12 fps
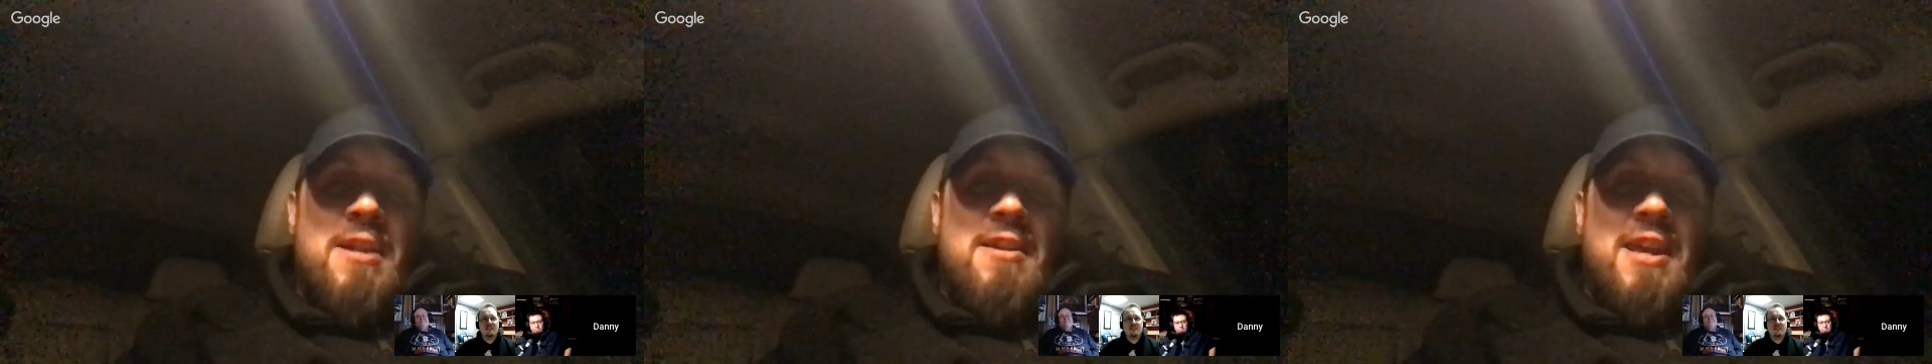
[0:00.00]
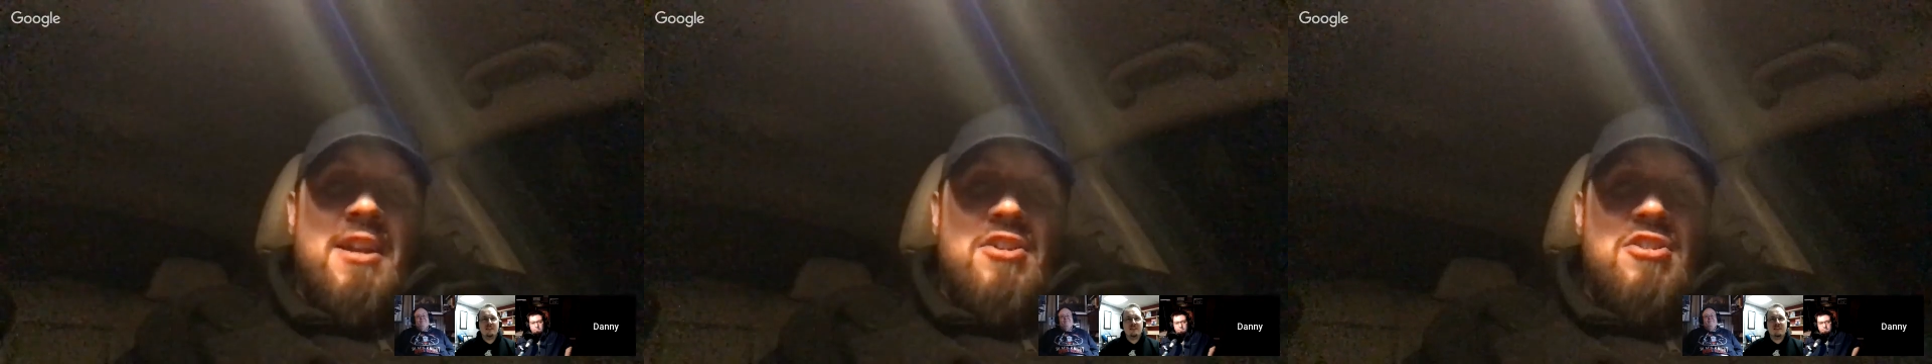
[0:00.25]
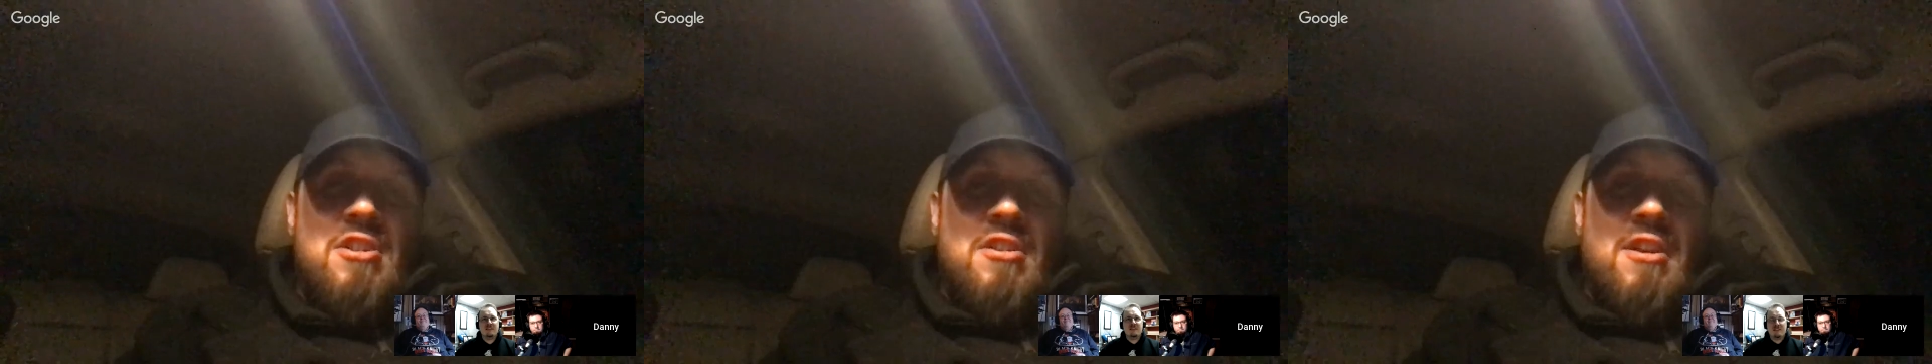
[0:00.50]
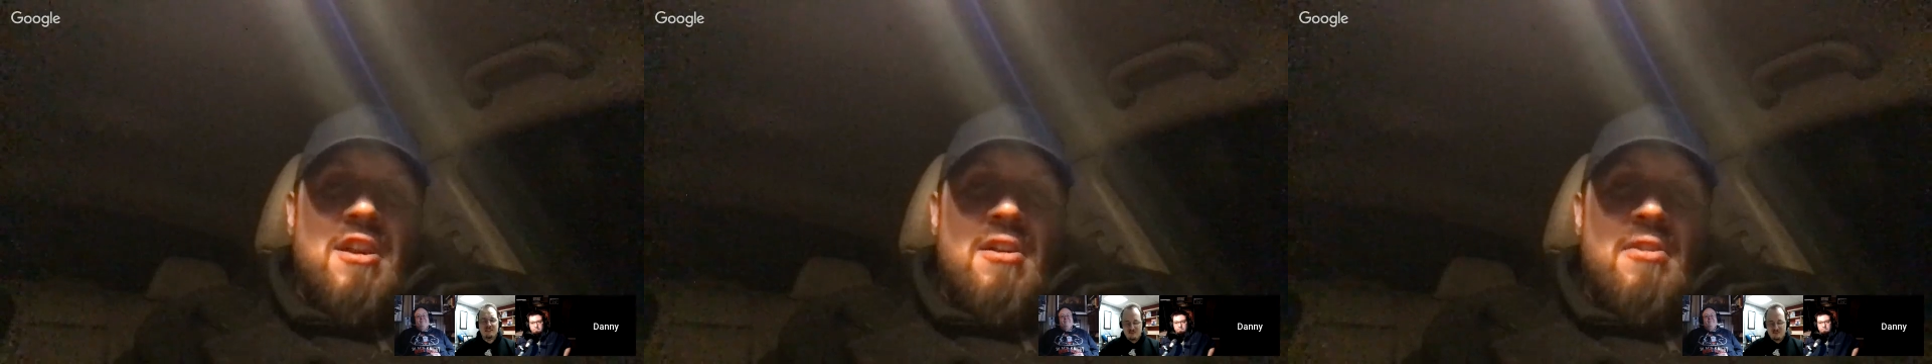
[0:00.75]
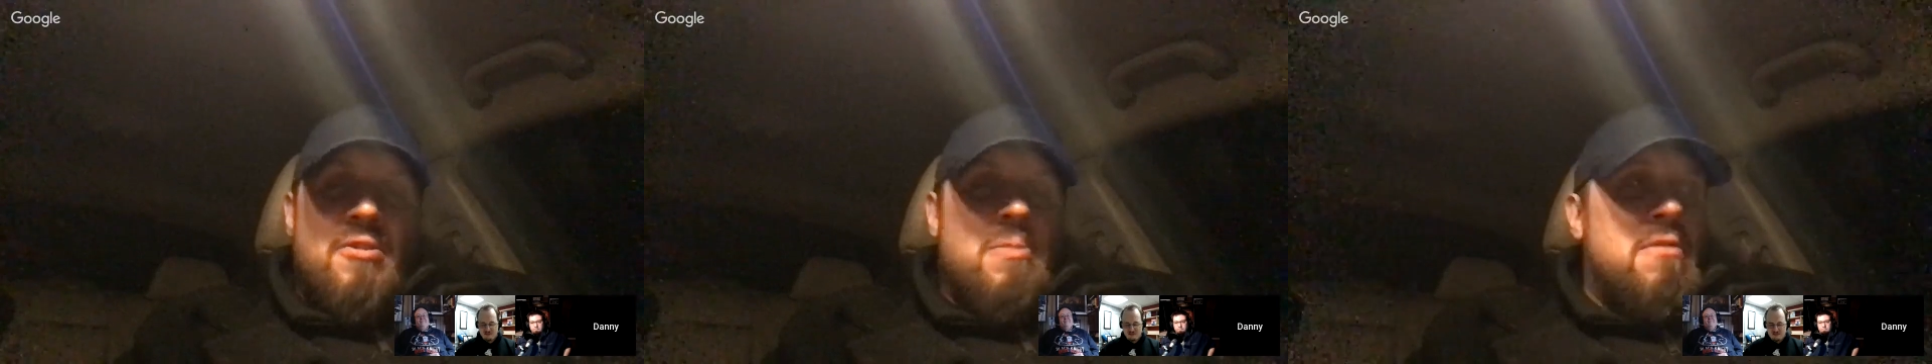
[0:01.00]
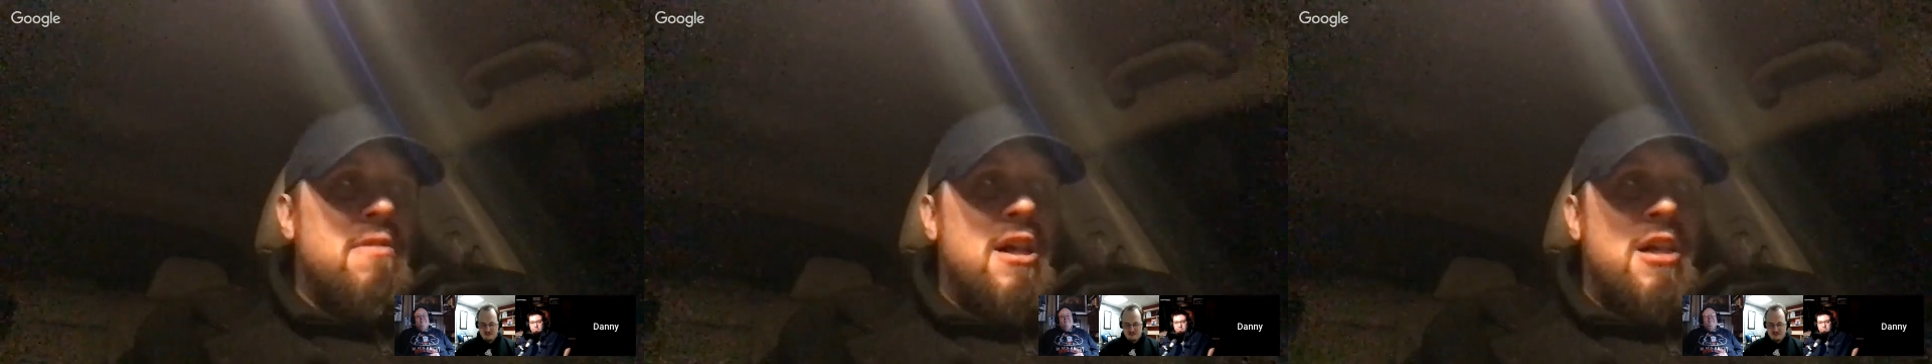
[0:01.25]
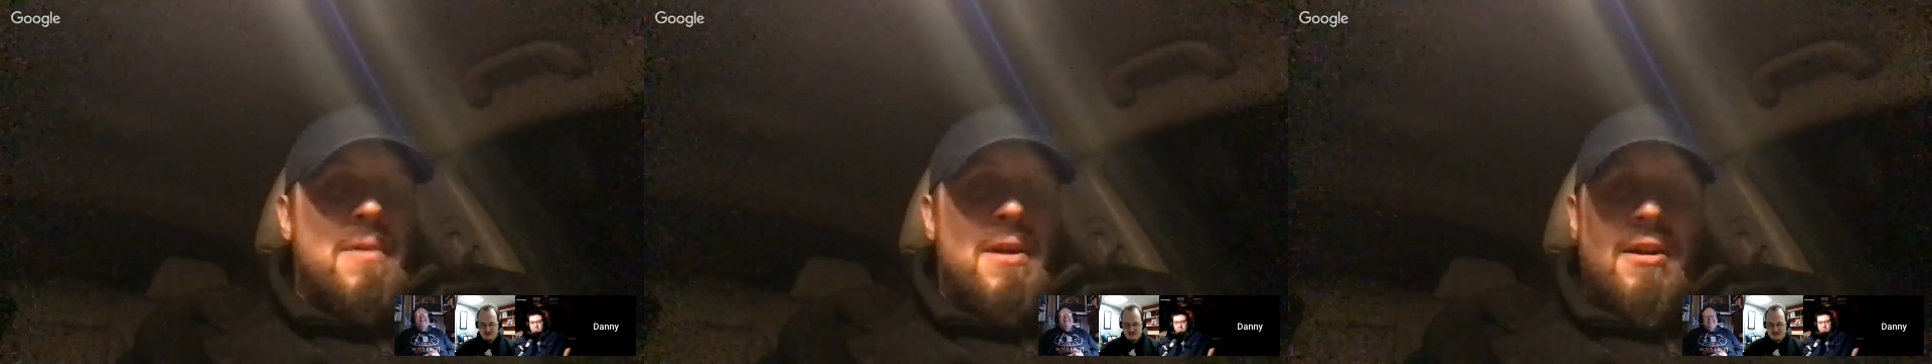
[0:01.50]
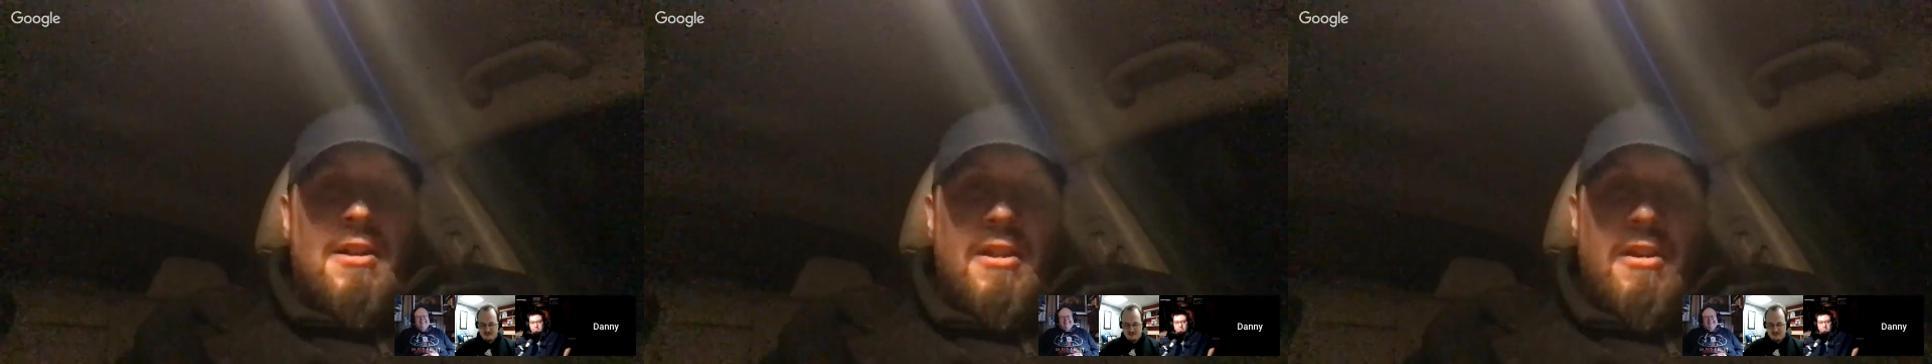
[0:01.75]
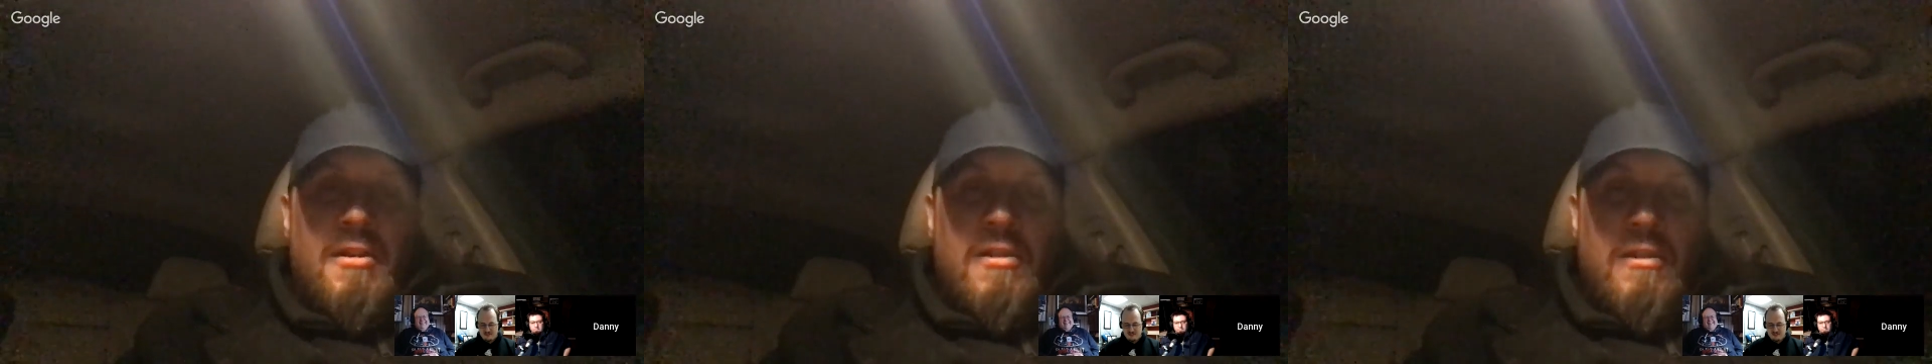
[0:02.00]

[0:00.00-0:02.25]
to get his shit together so I can put Rally back on the air?